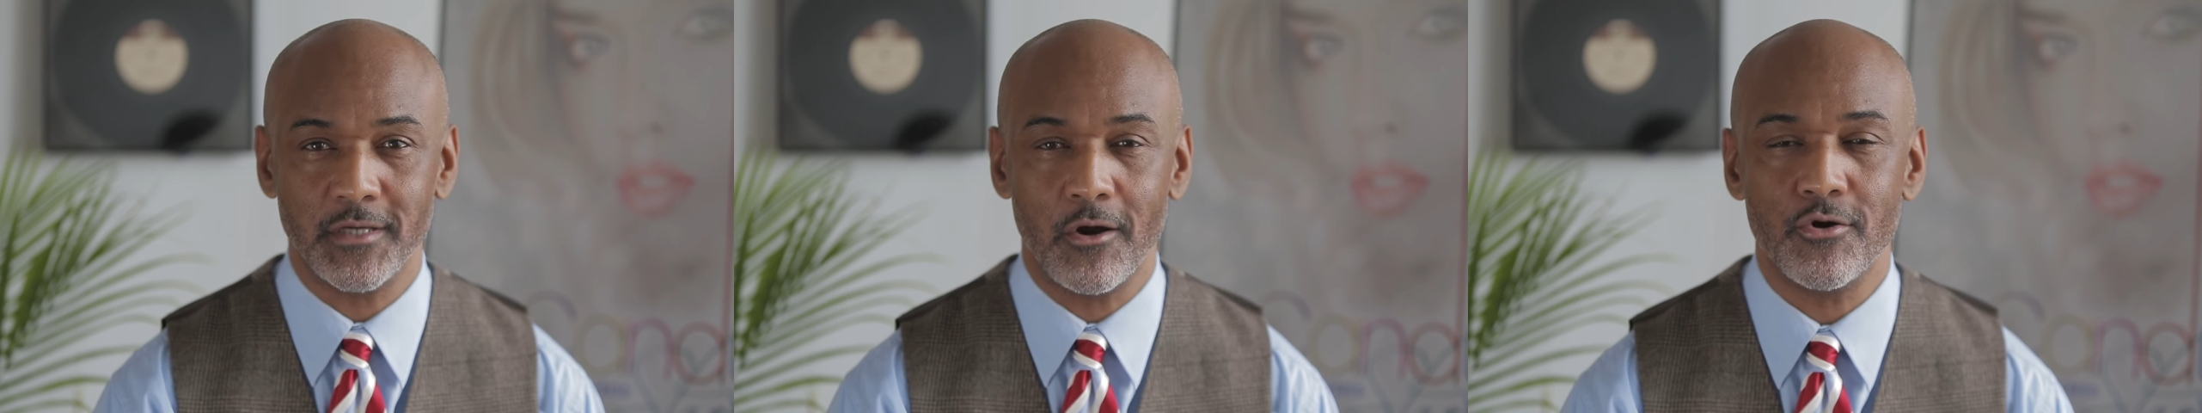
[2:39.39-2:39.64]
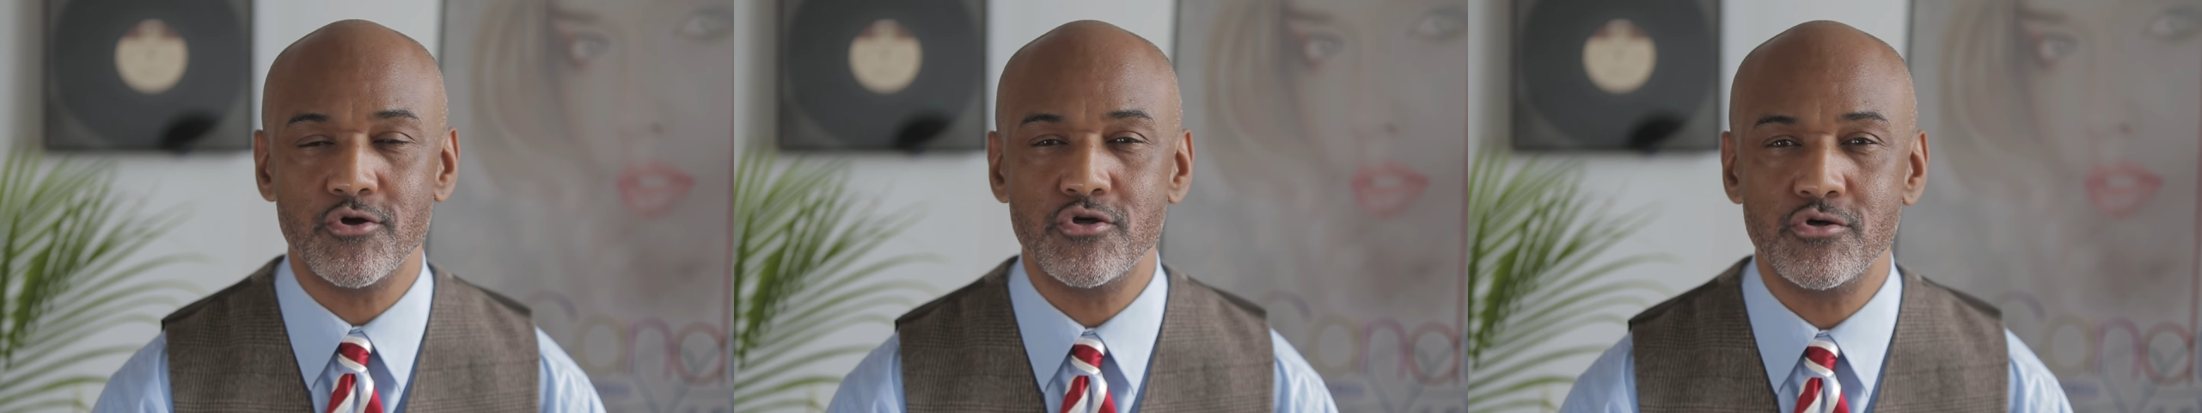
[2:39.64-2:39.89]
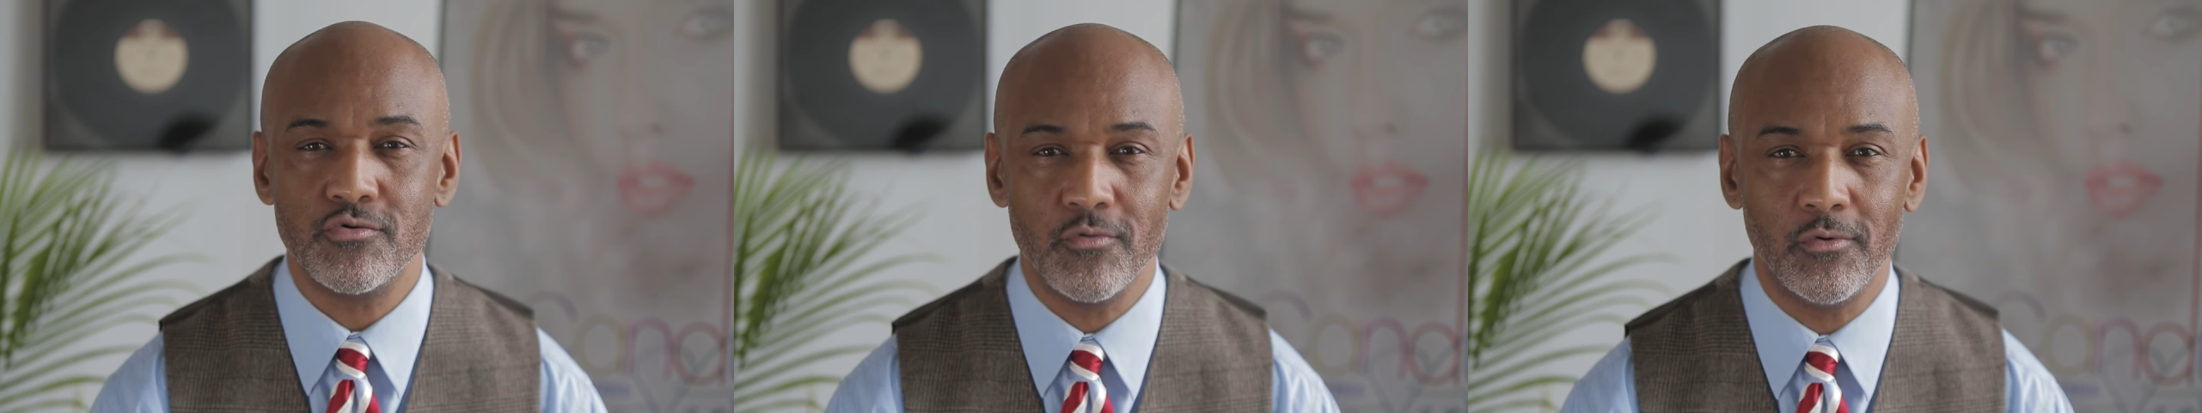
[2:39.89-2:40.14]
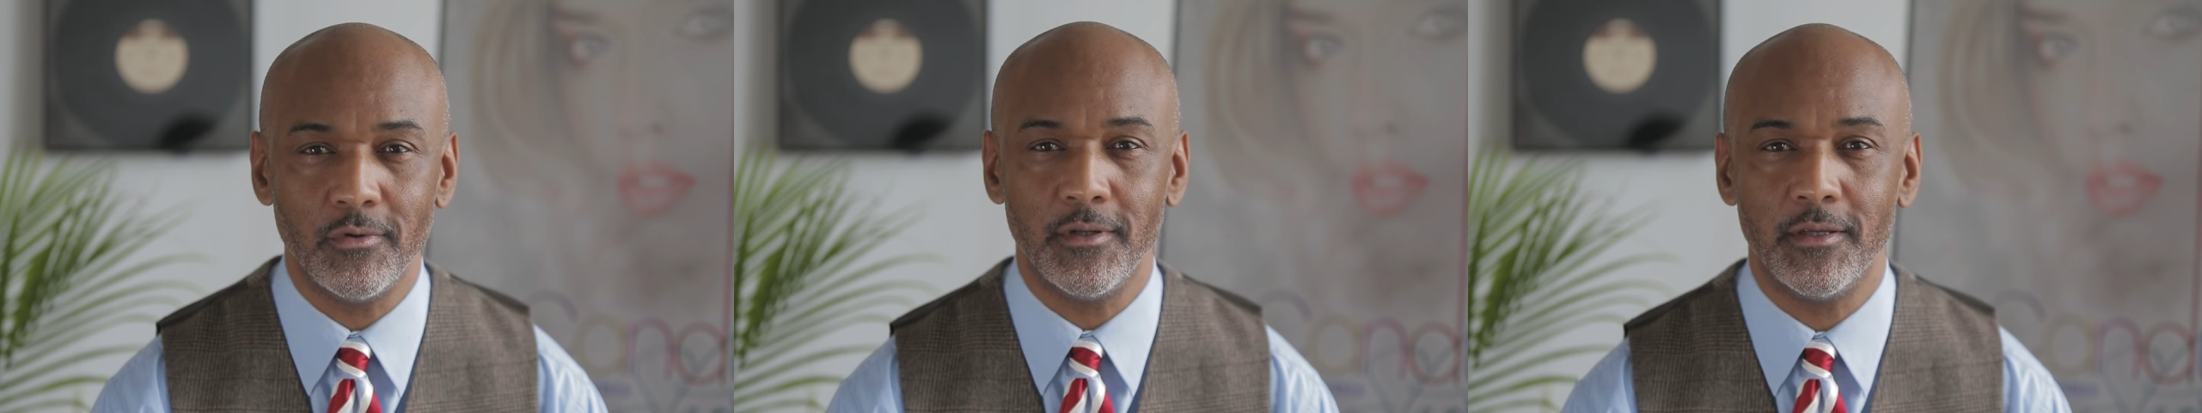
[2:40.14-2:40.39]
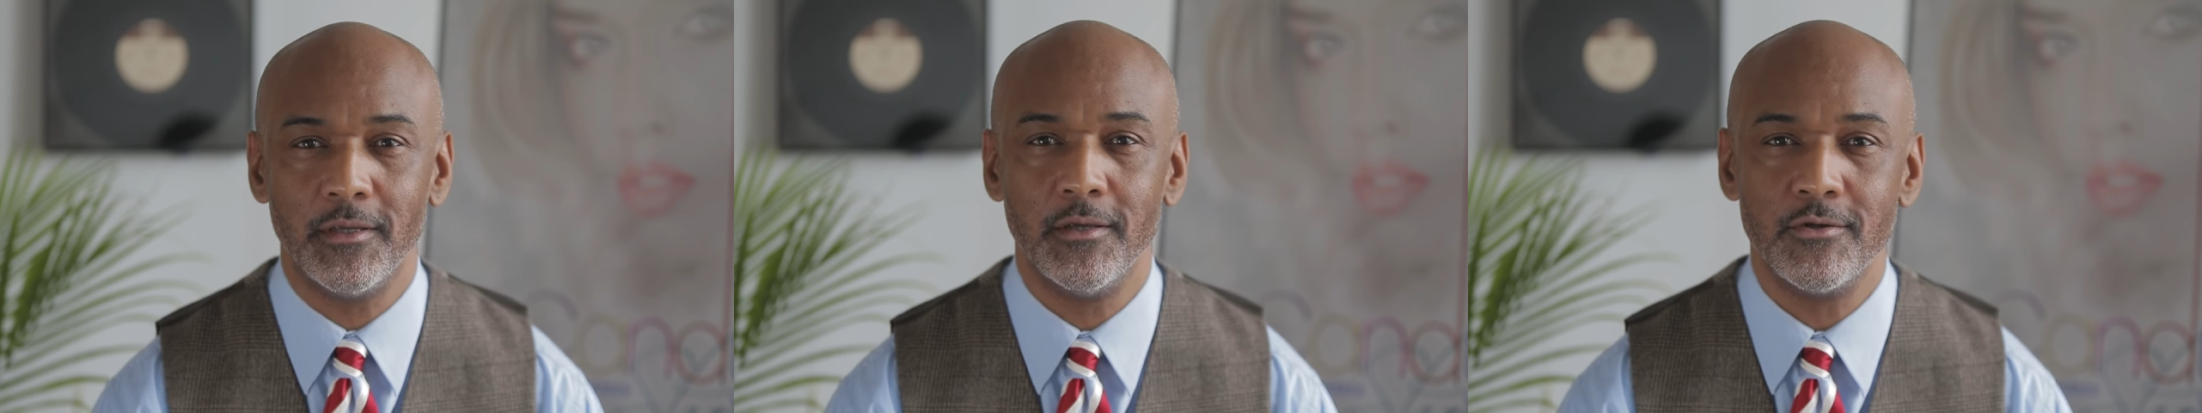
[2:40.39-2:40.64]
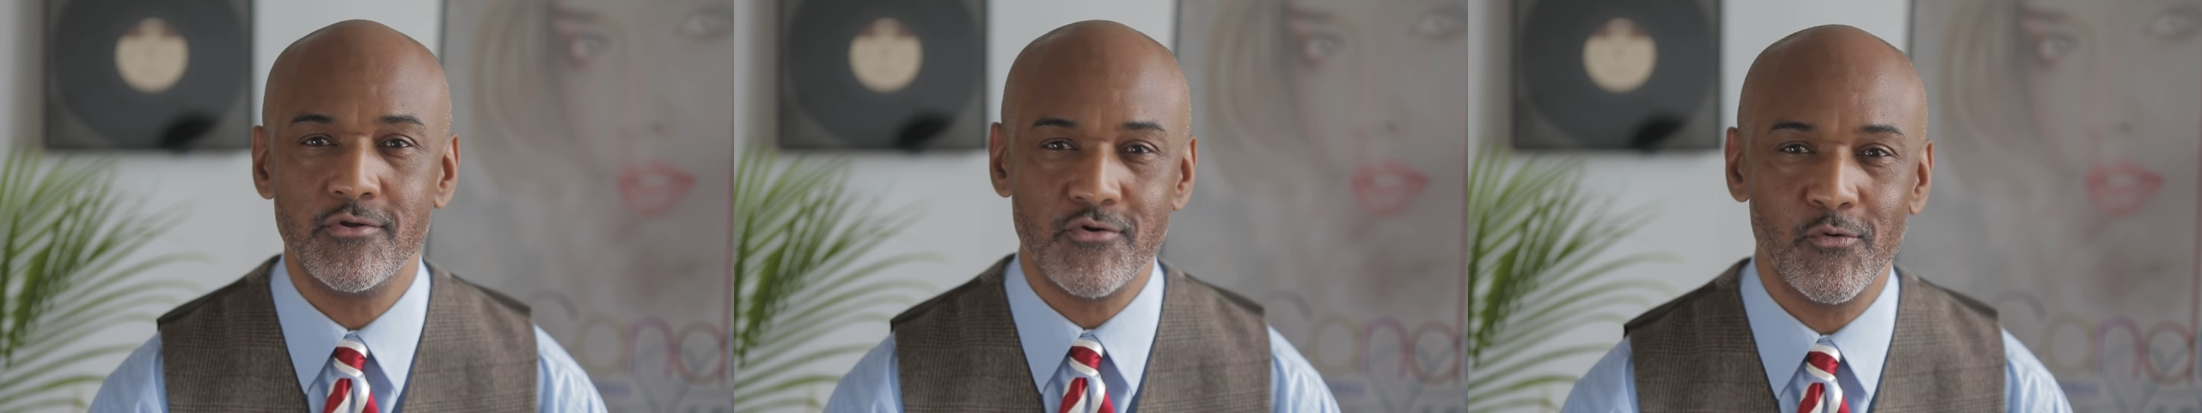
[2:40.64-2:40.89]
are truly,
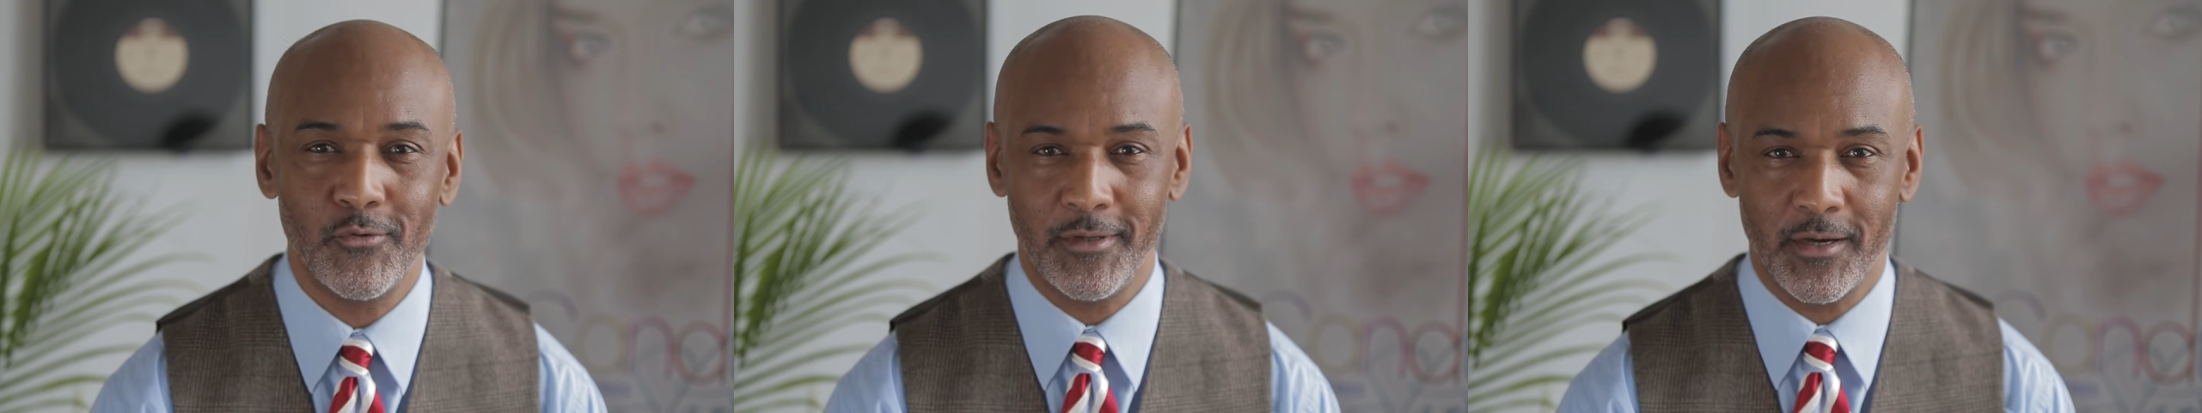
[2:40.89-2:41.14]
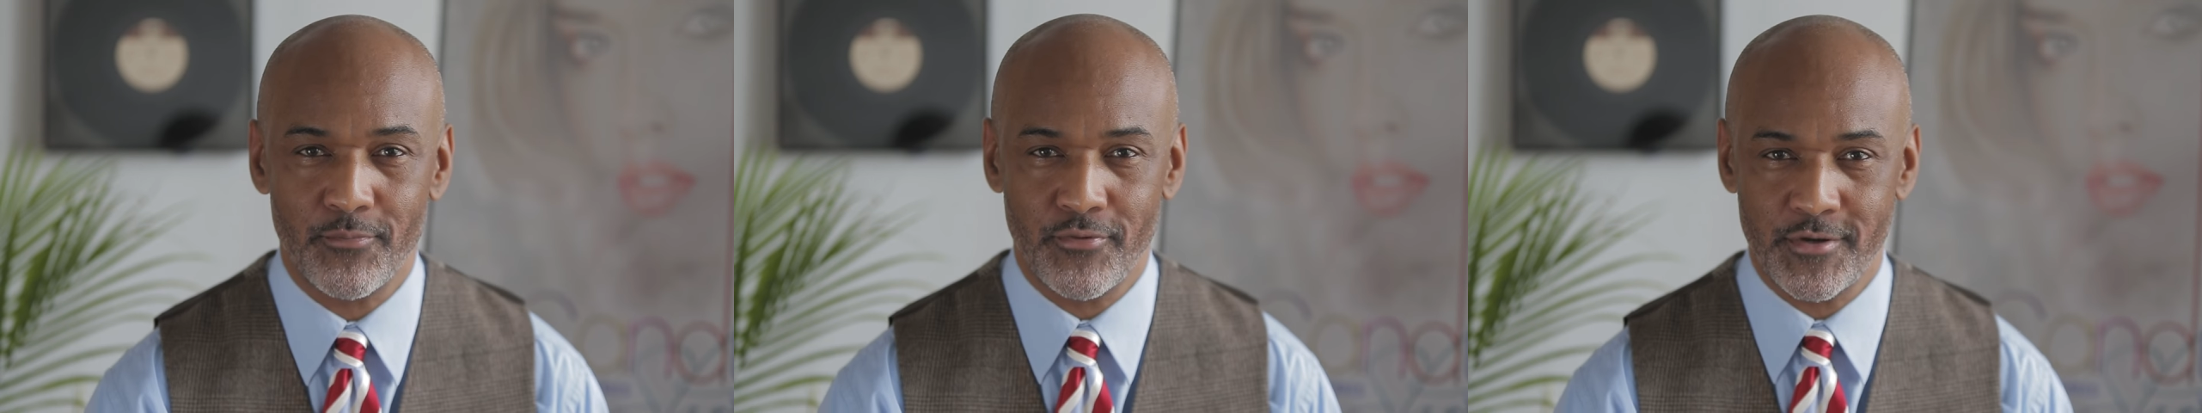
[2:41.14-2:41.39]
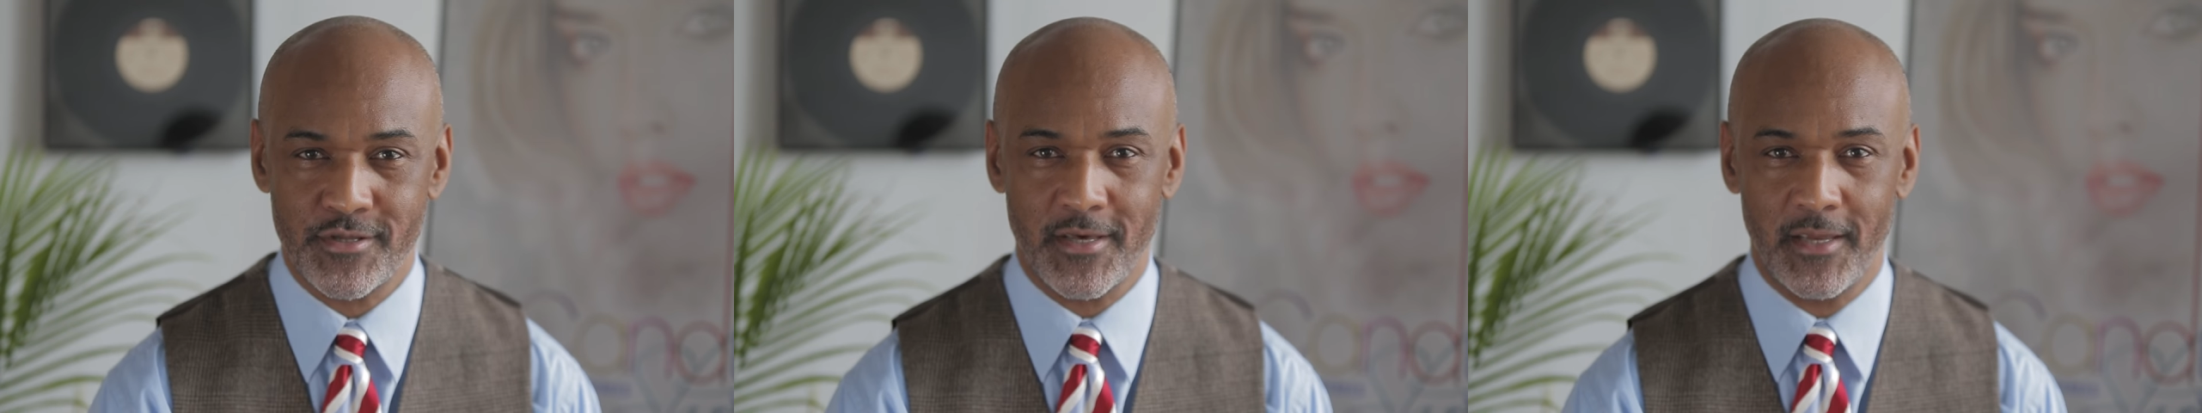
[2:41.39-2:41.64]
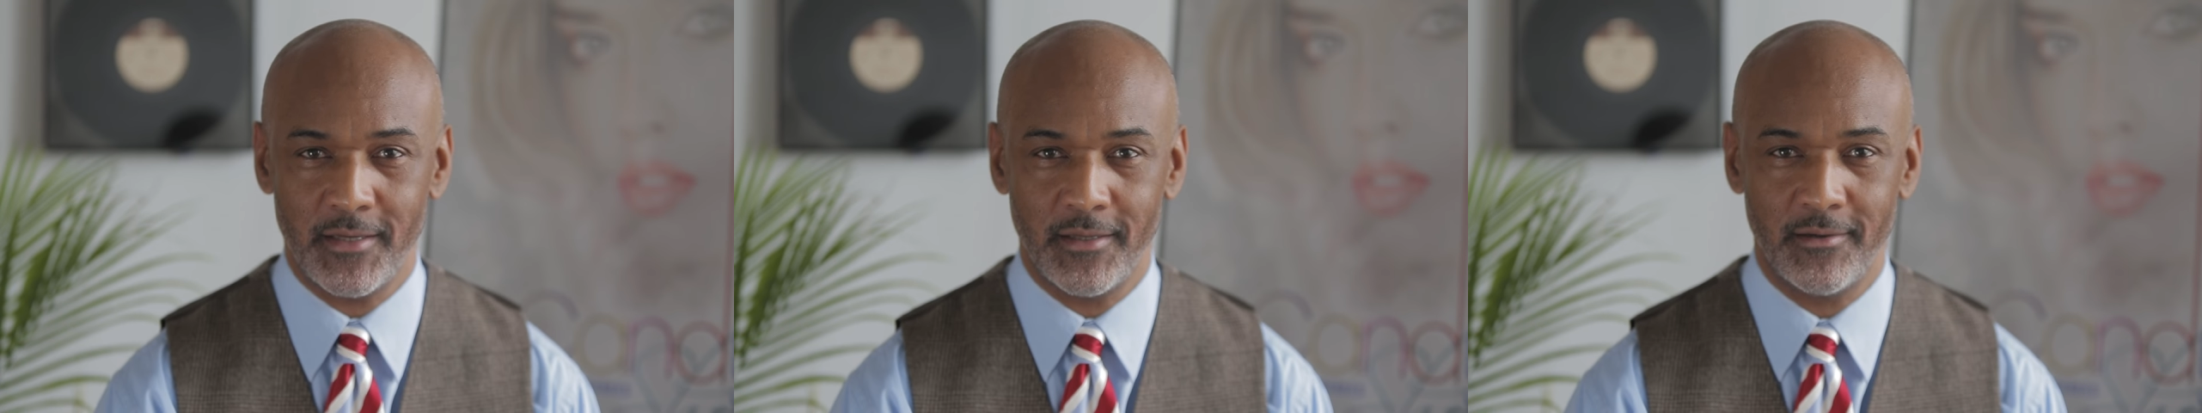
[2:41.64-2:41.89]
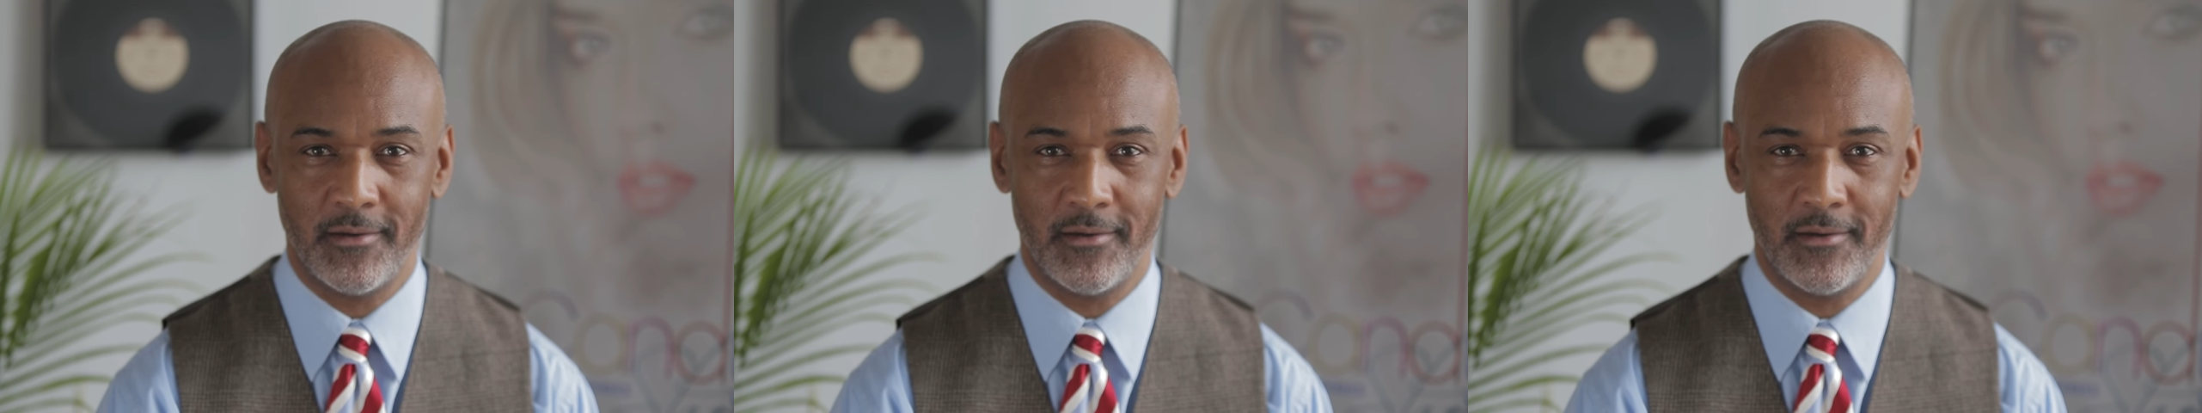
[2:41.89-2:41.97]
truly appreciated.